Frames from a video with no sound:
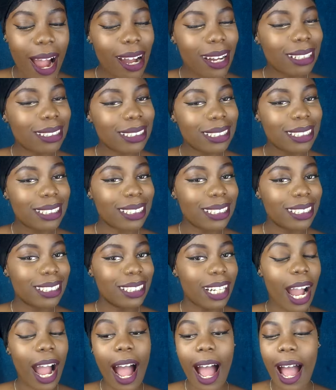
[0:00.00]

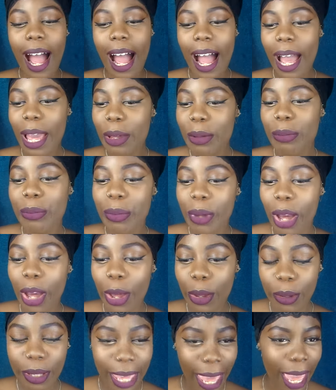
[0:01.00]
Oh, I'm
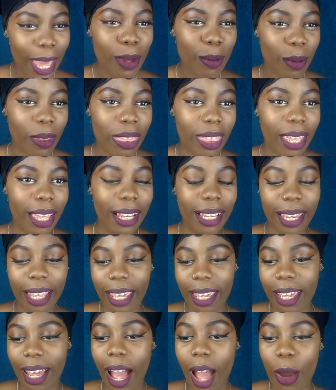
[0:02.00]
okay with it.
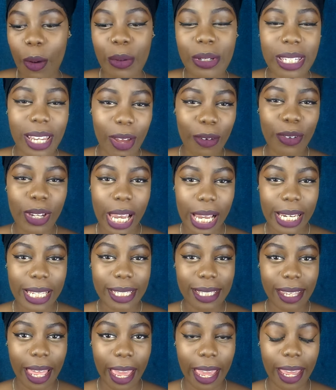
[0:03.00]
Like, I would definitely
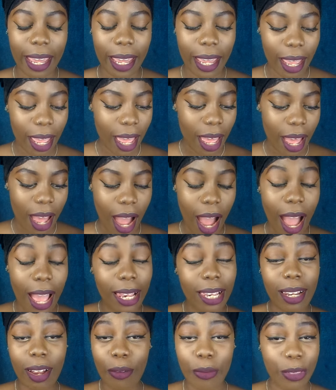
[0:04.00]
say
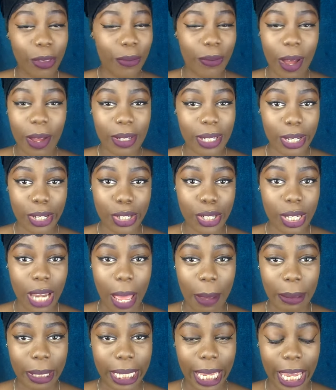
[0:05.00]
I love the foundation
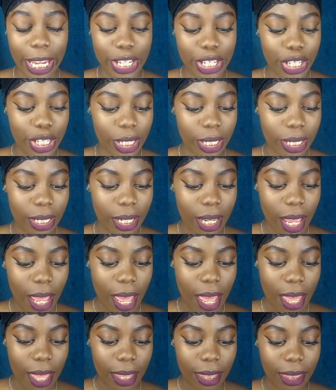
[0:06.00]
application.
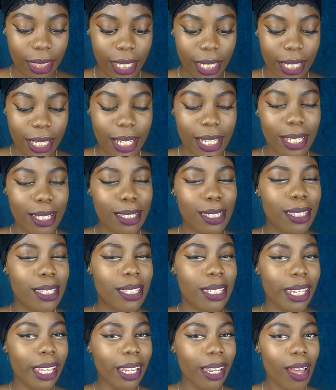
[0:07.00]
The
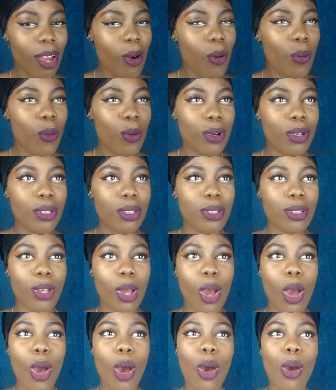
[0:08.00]
concealer was
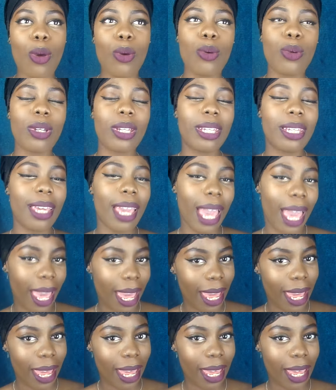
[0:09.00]

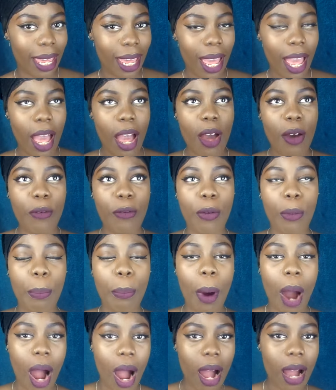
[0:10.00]
okay for
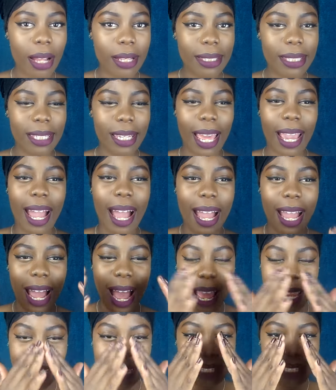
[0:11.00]
parts. Like, I
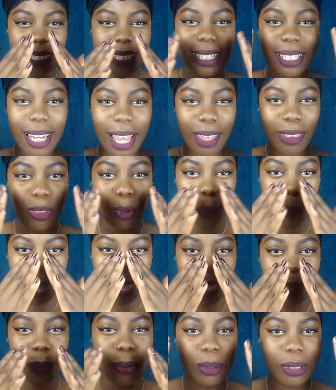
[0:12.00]
kind of didn't like the
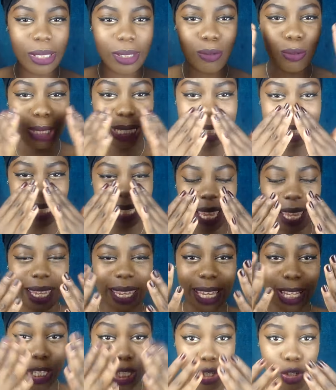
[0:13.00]
way it was really, like,
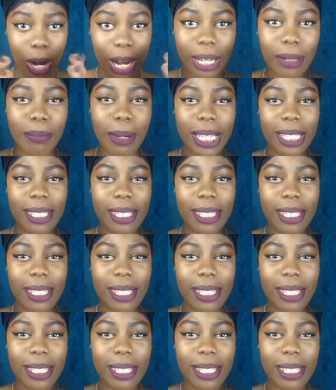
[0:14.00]
it dragged my